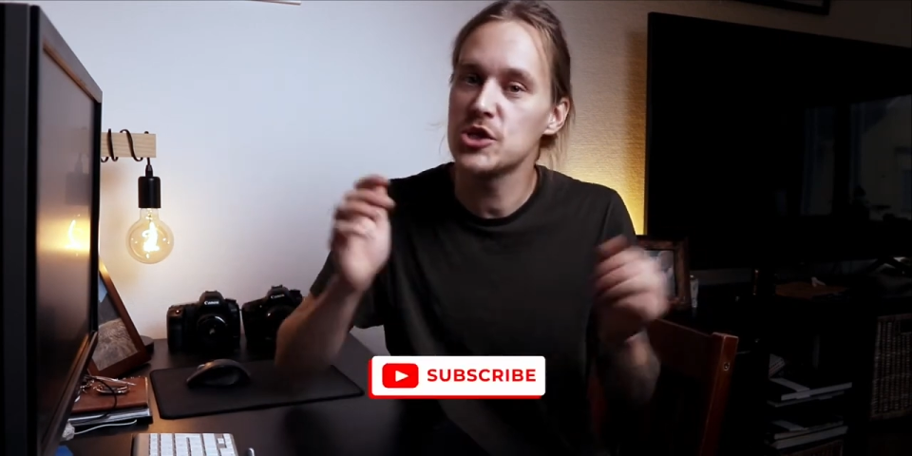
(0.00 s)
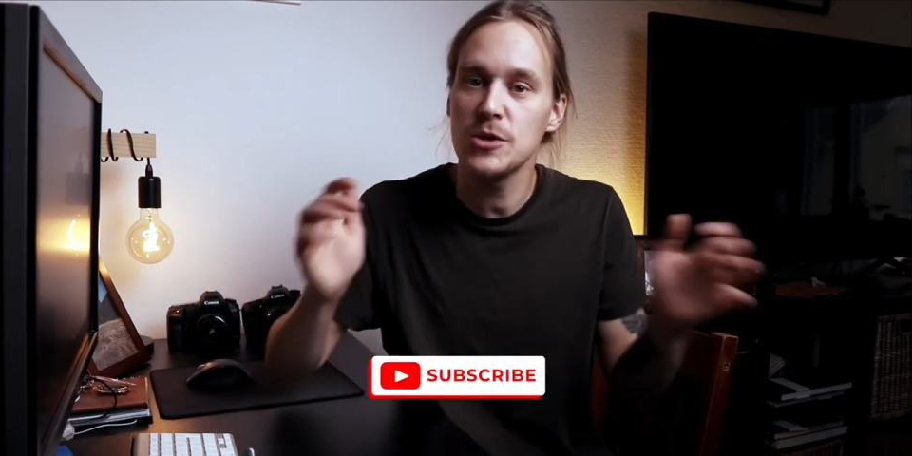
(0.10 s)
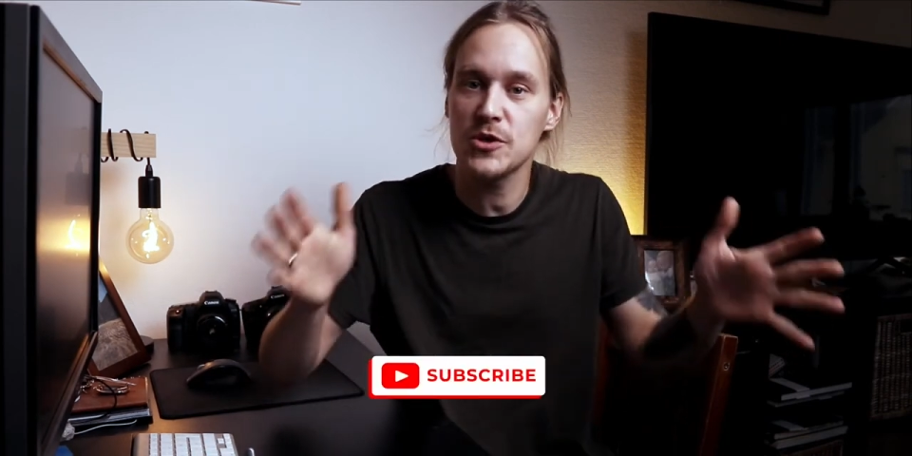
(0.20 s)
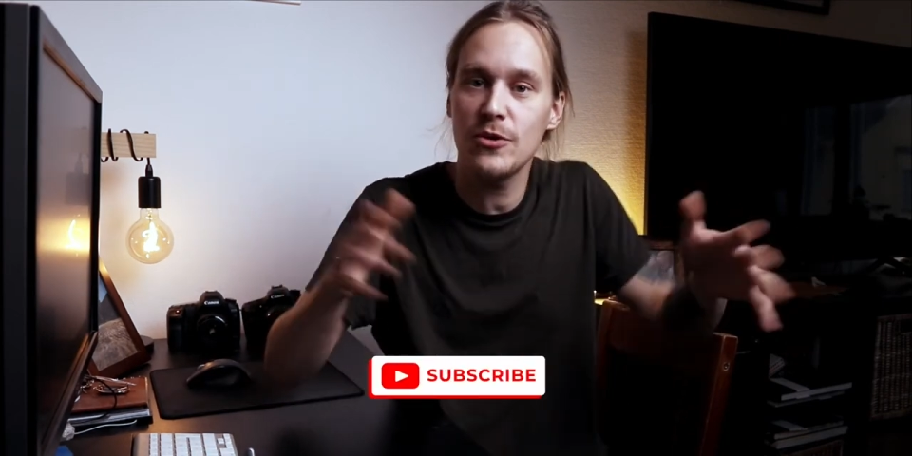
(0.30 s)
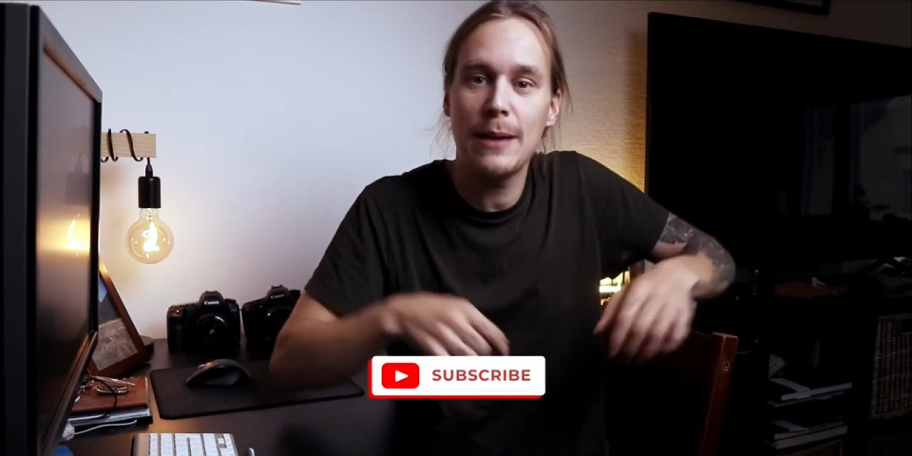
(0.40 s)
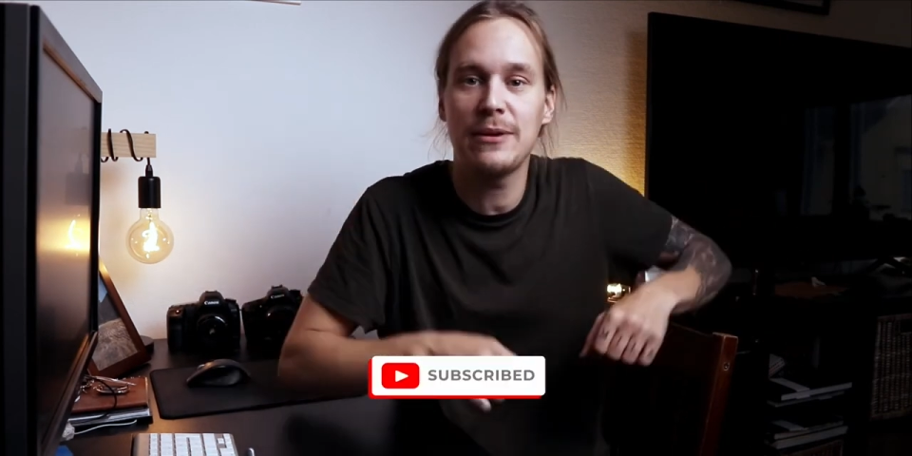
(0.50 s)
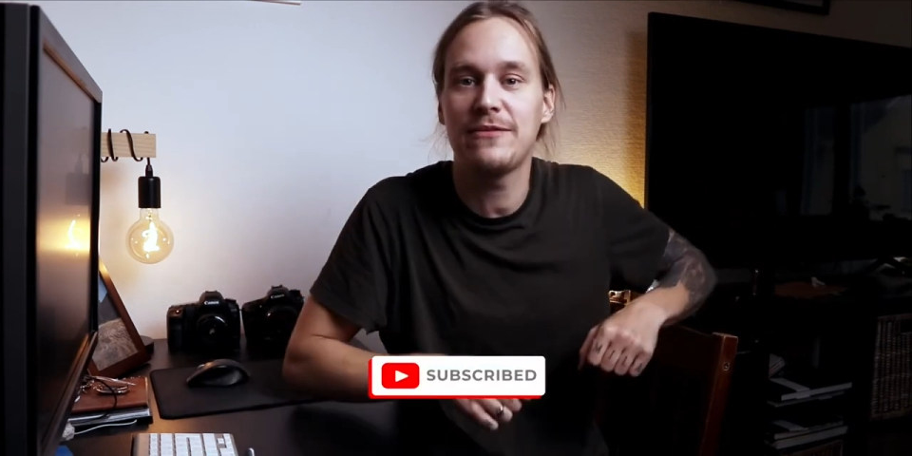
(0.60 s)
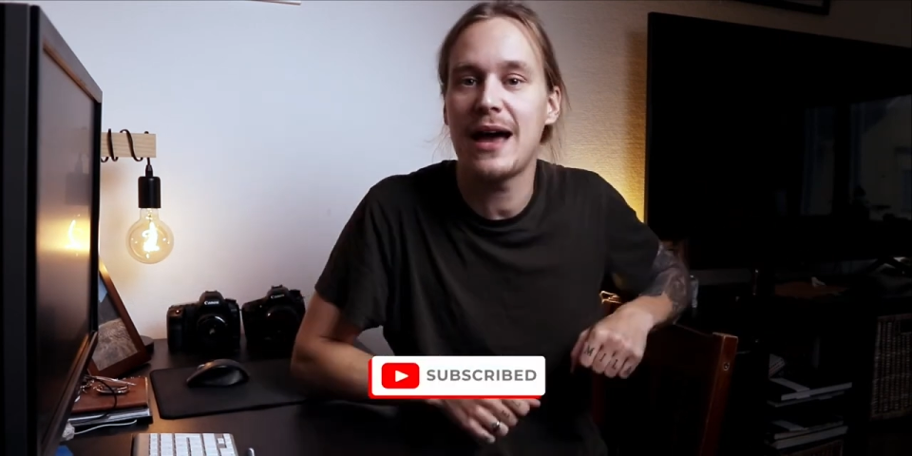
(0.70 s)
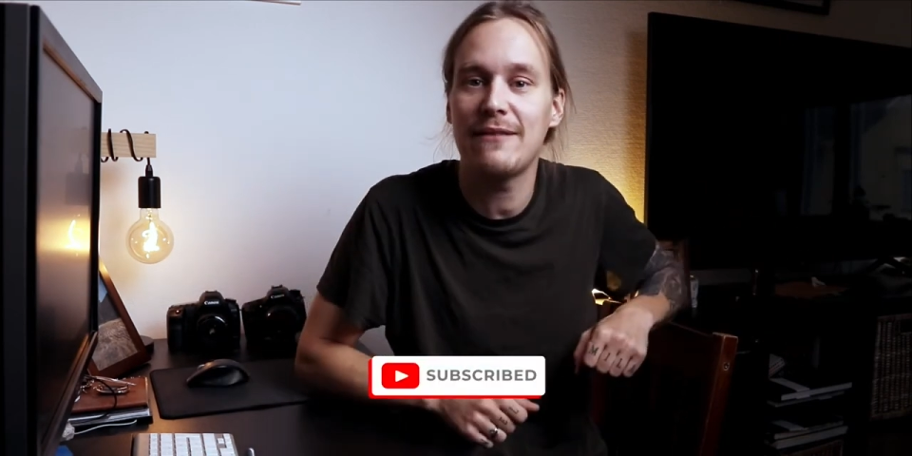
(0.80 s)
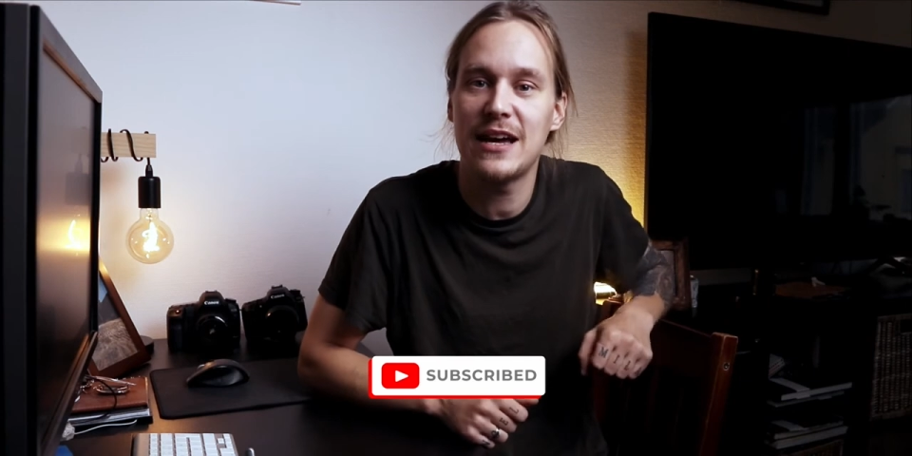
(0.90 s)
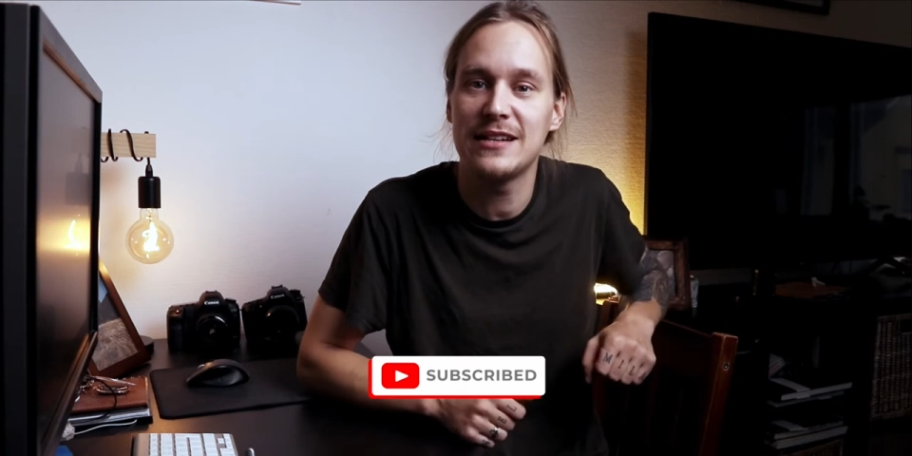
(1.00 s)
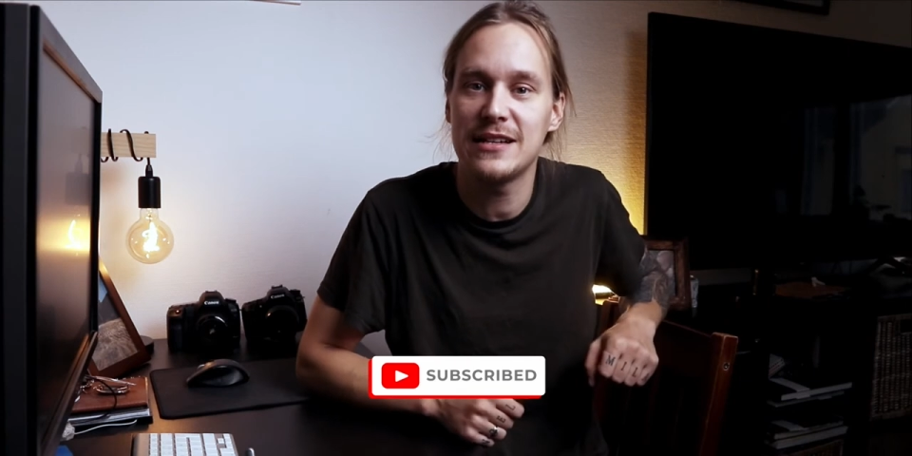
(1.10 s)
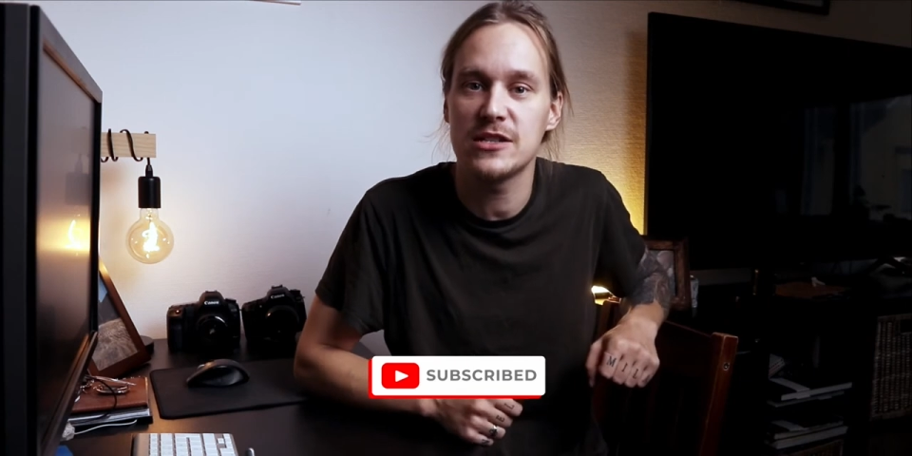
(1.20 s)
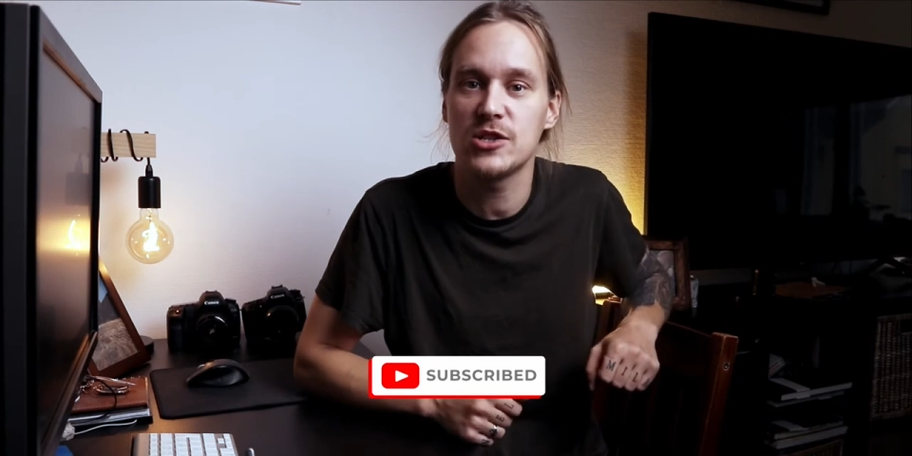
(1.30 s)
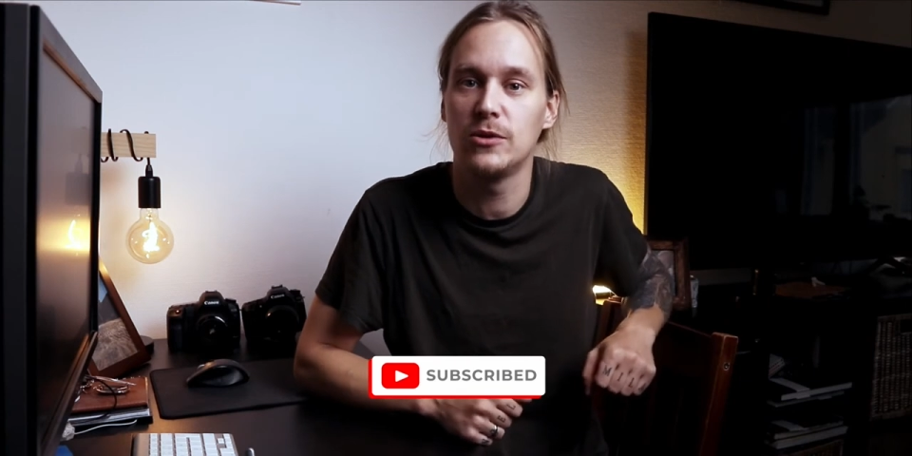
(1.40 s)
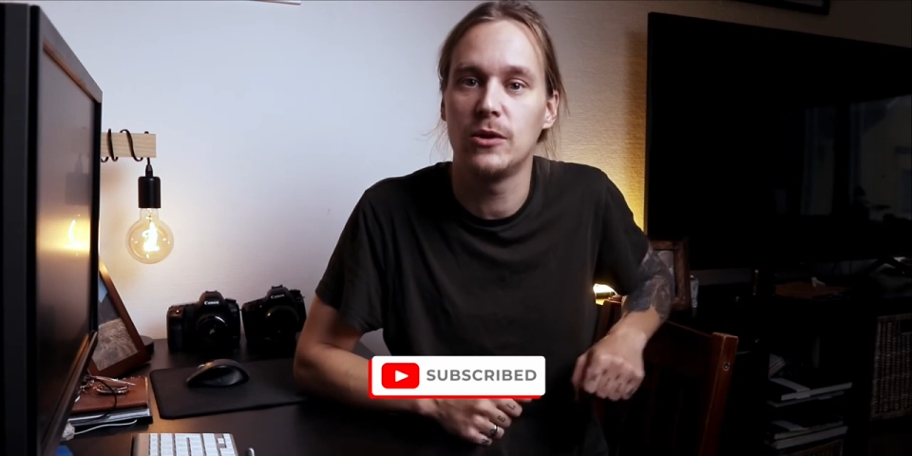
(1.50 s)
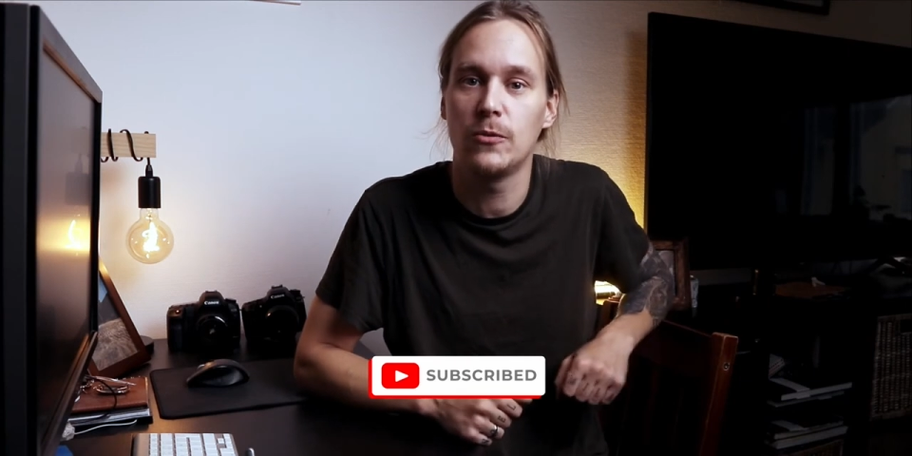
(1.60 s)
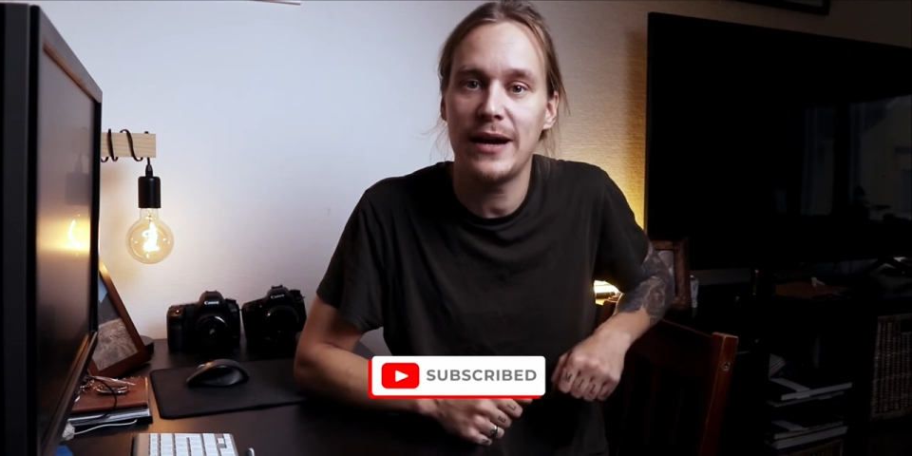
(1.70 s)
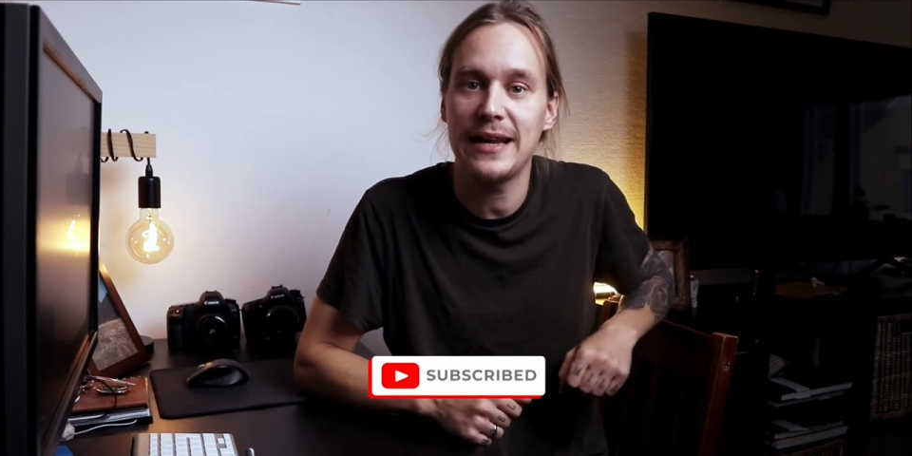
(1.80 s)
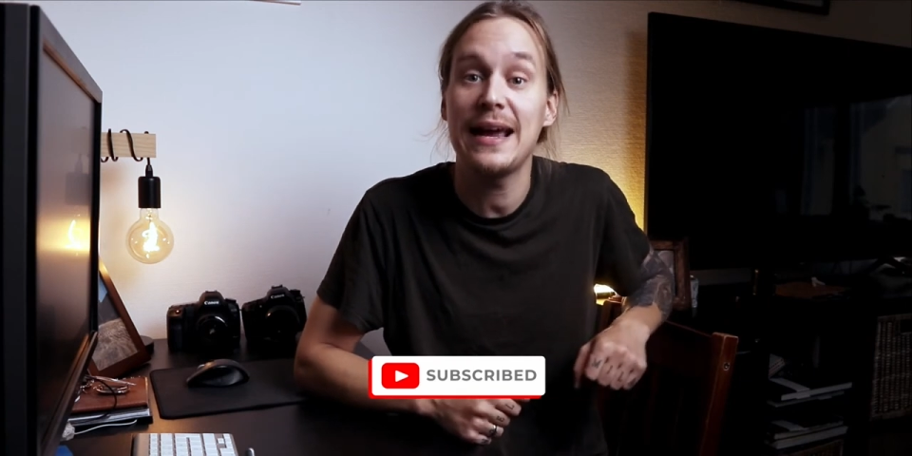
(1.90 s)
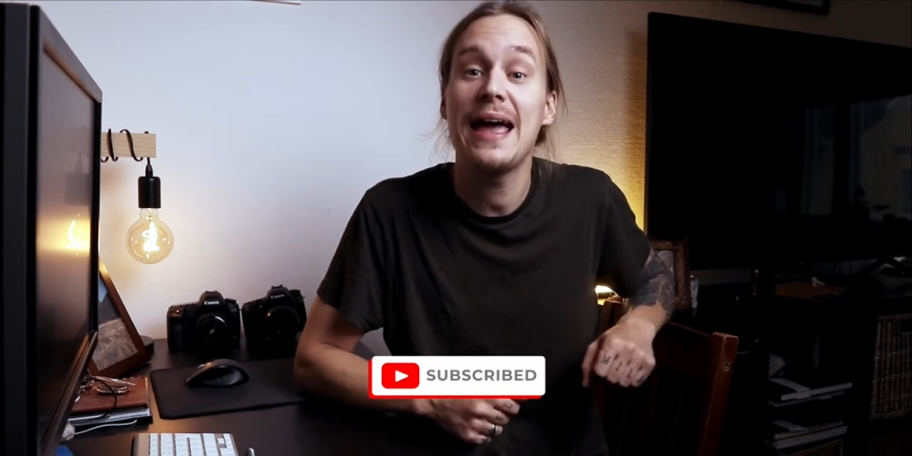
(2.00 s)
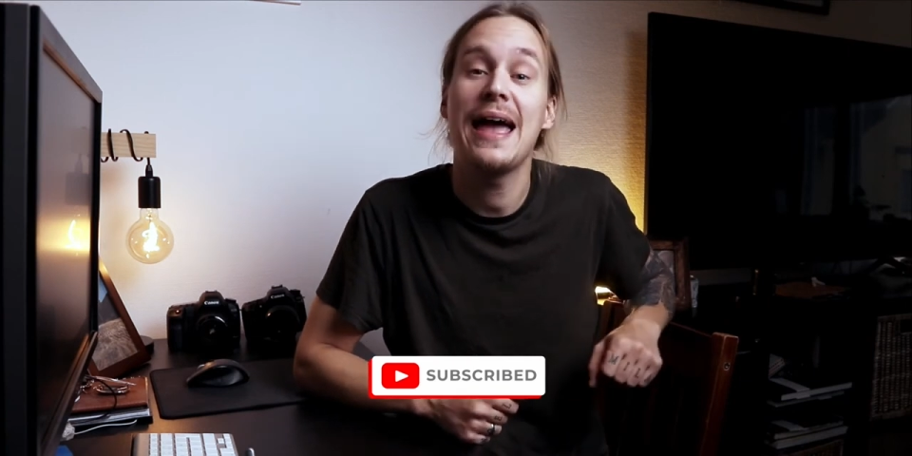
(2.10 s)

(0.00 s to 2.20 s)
Subscribe if you have not done so already.